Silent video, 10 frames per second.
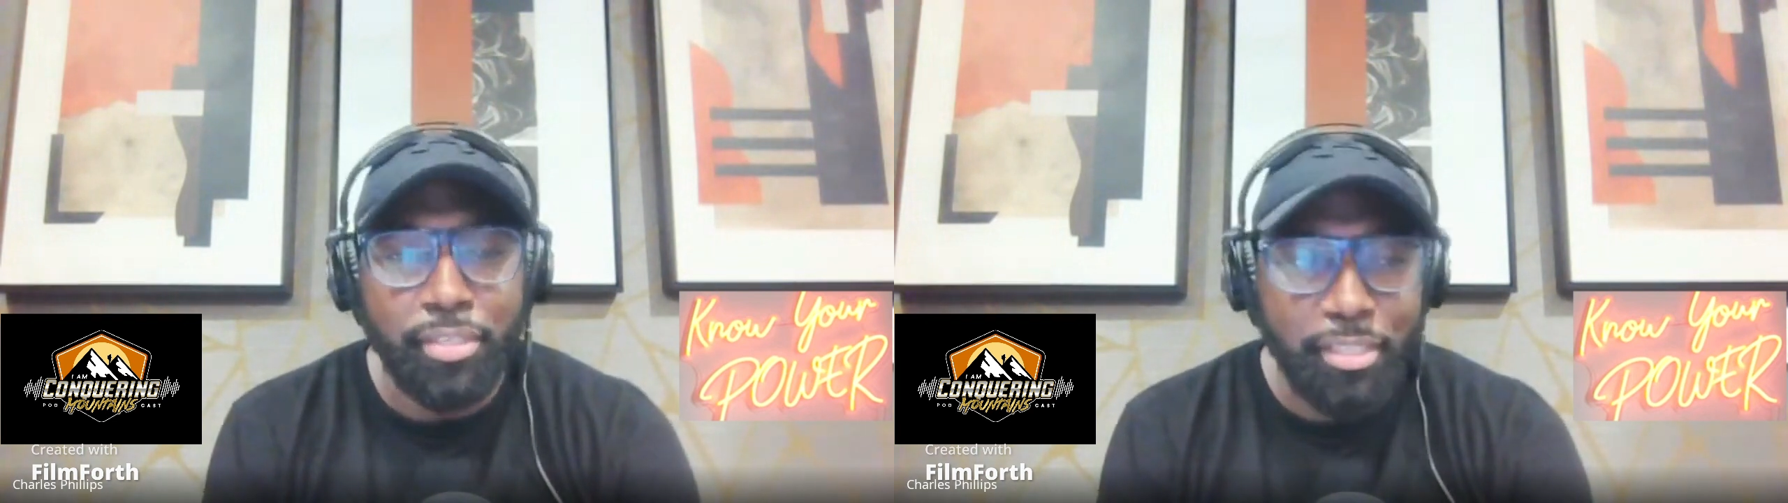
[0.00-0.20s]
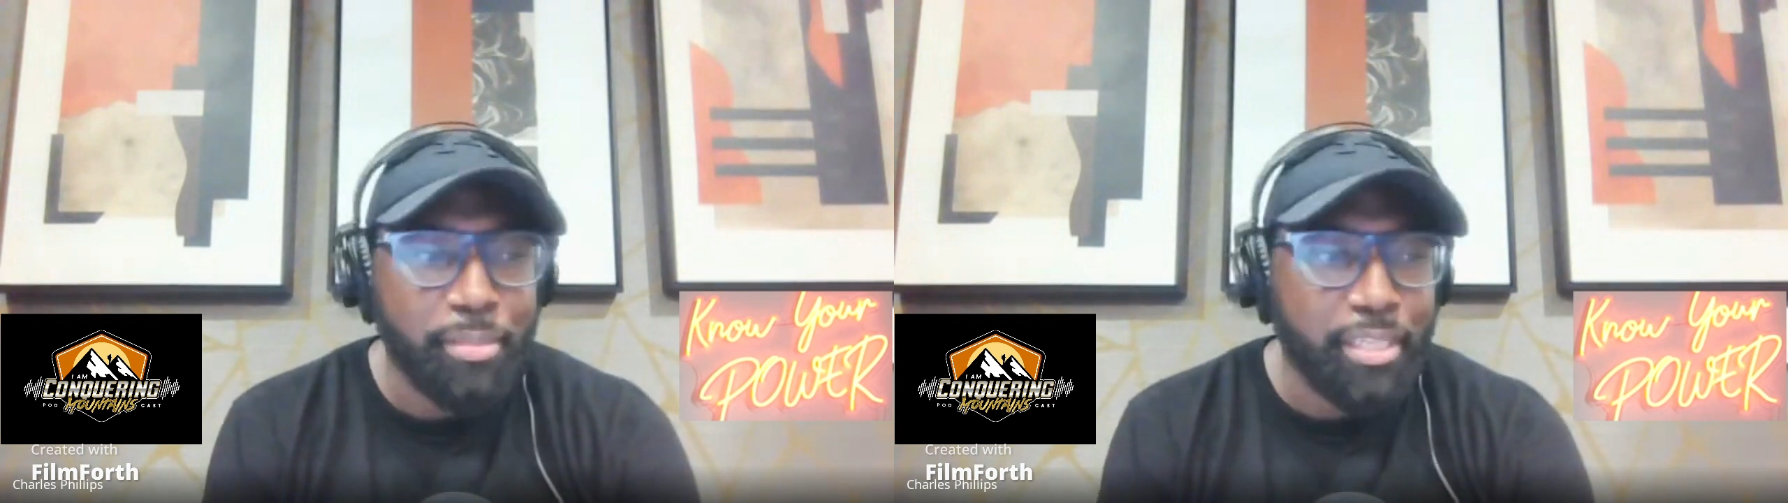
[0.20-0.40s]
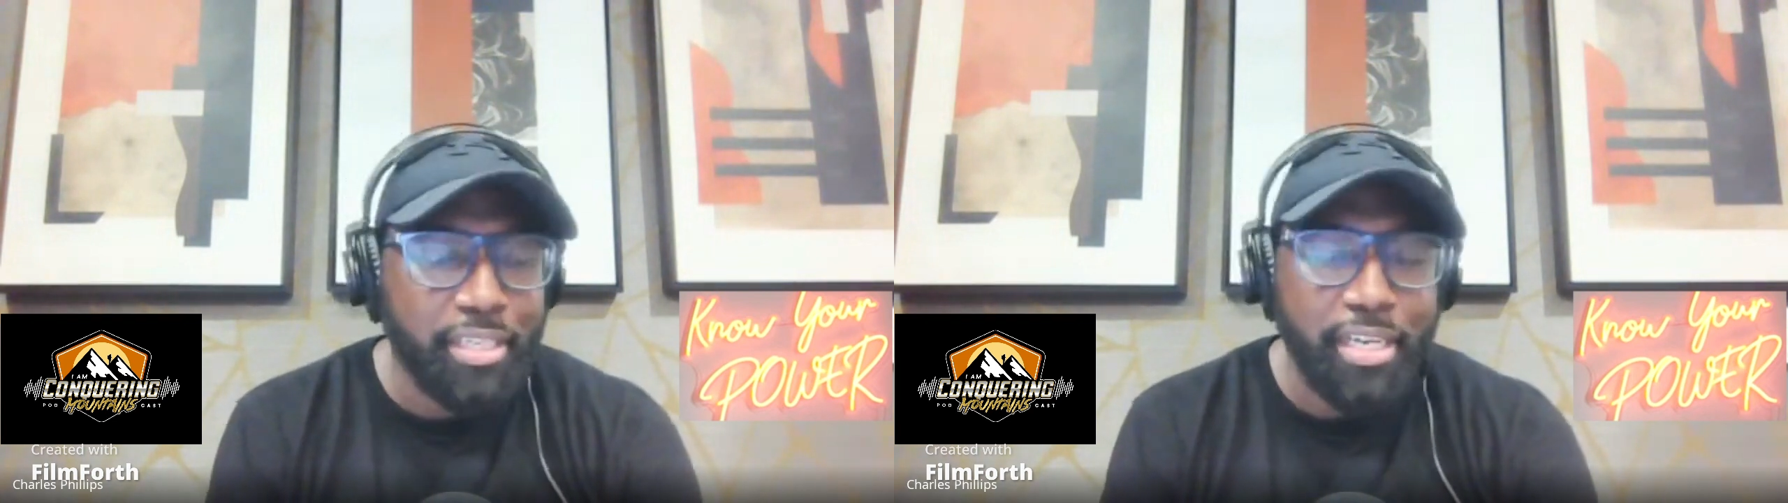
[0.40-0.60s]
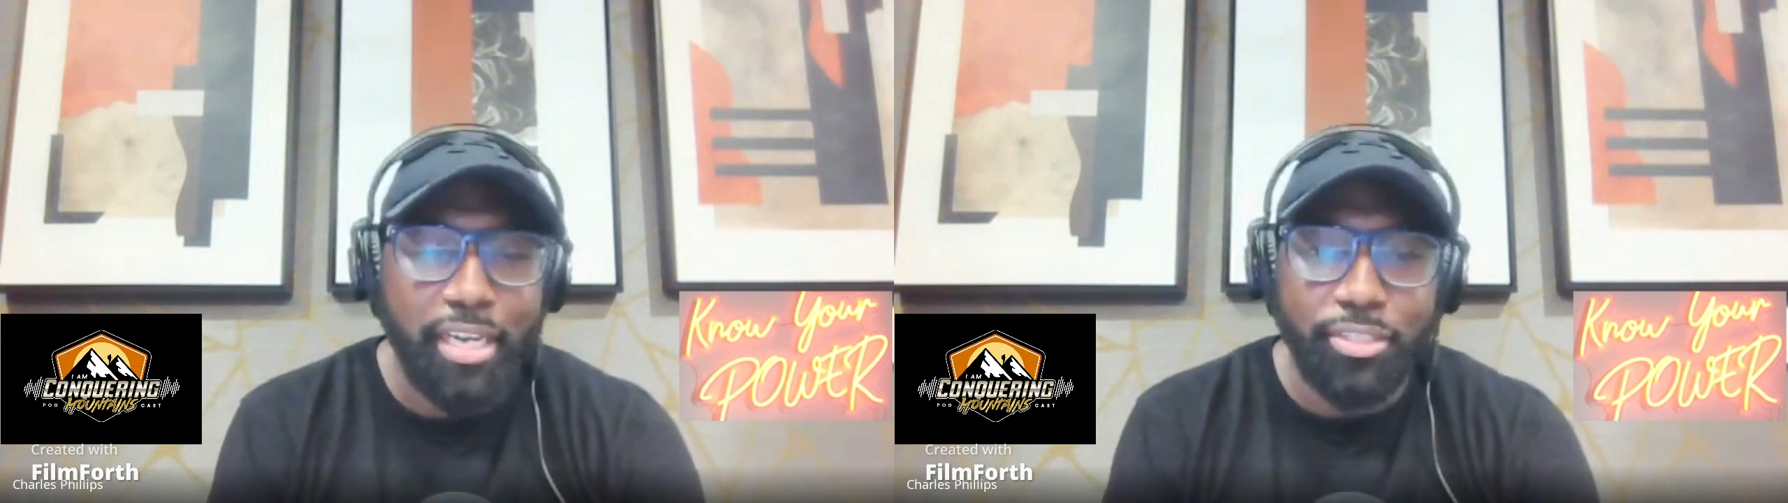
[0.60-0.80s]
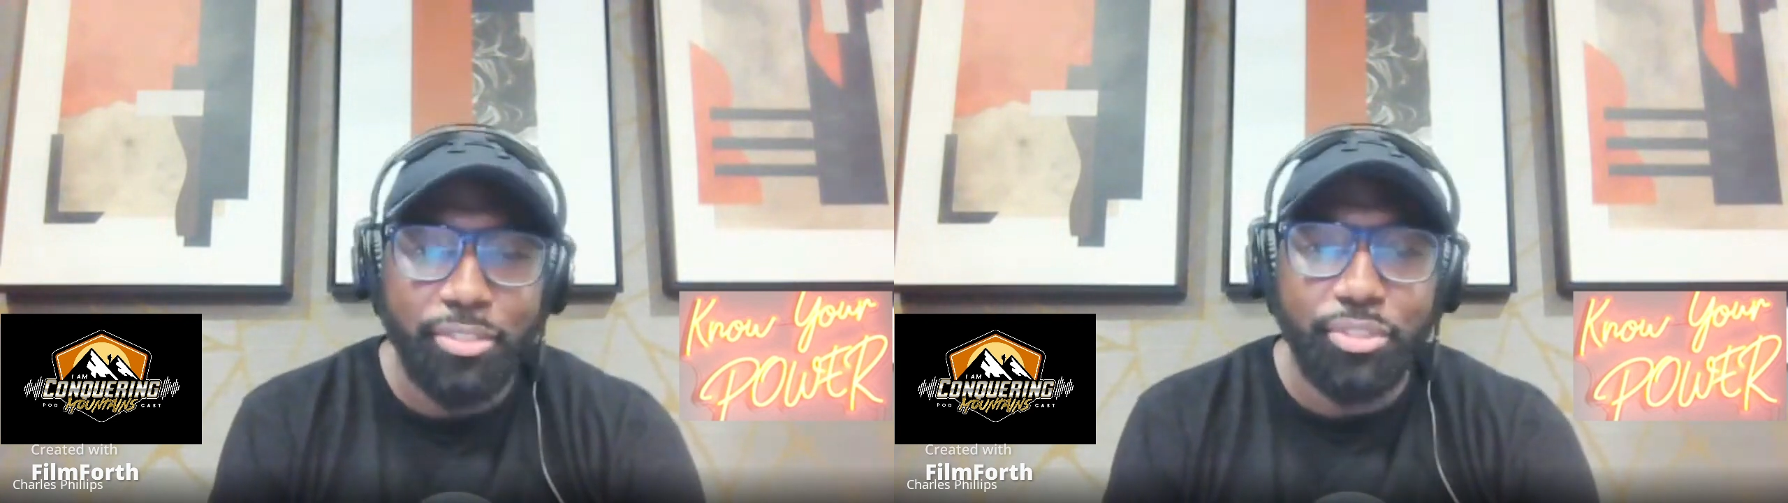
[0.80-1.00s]
Keep letting
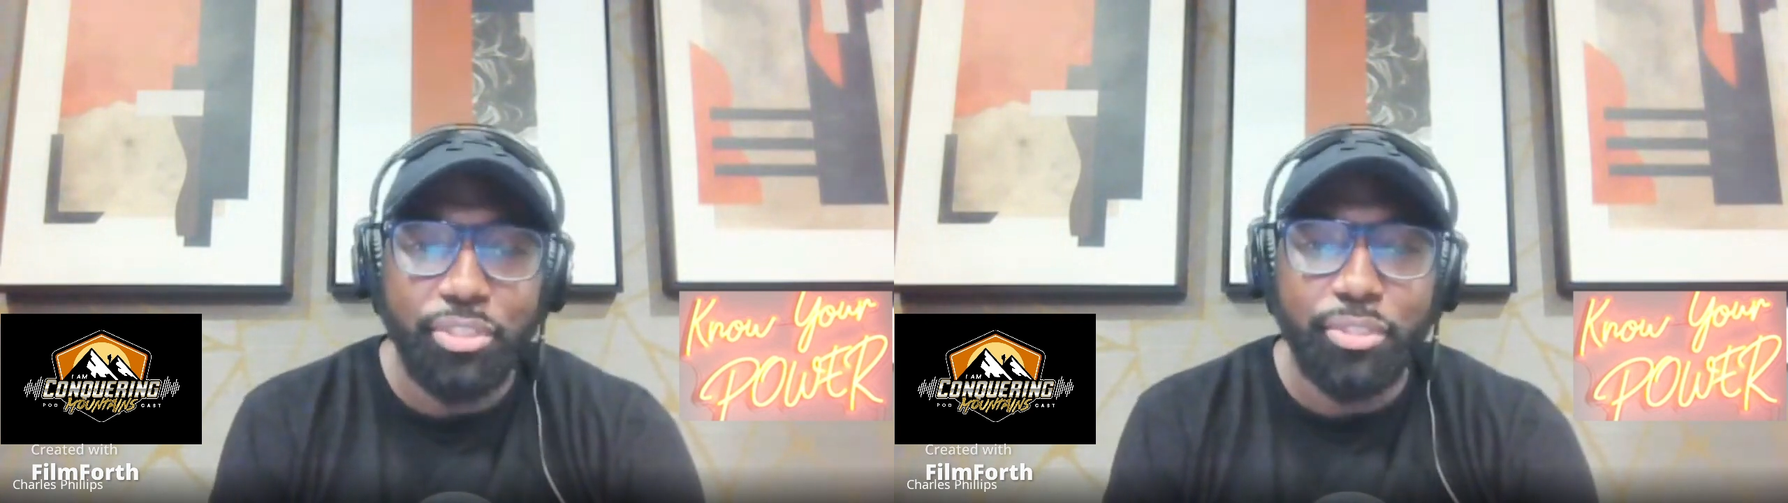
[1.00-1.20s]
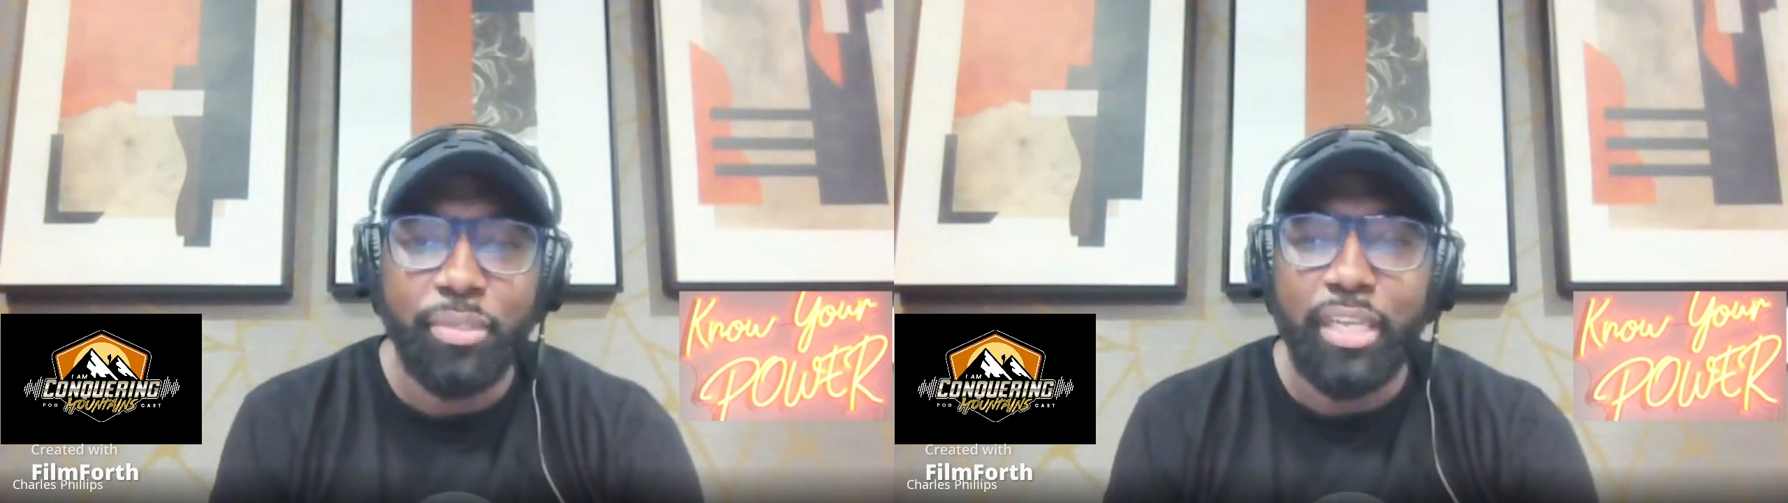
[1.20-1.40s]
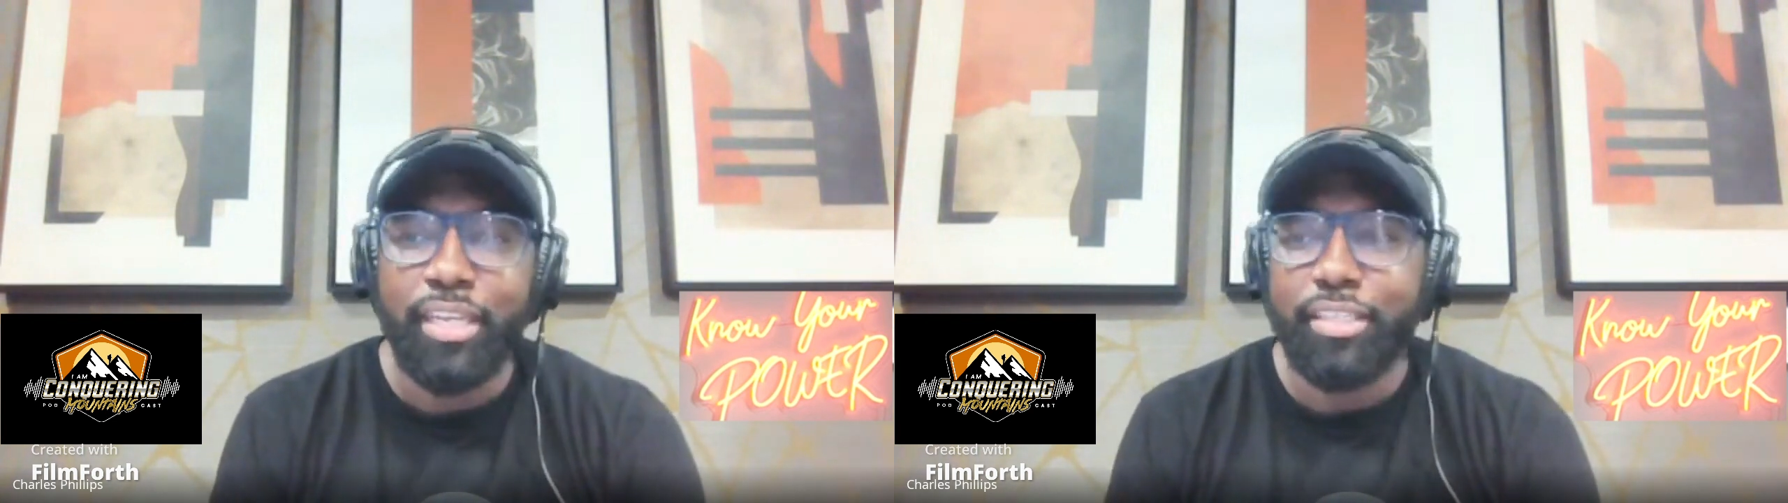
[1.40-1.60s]
God use you.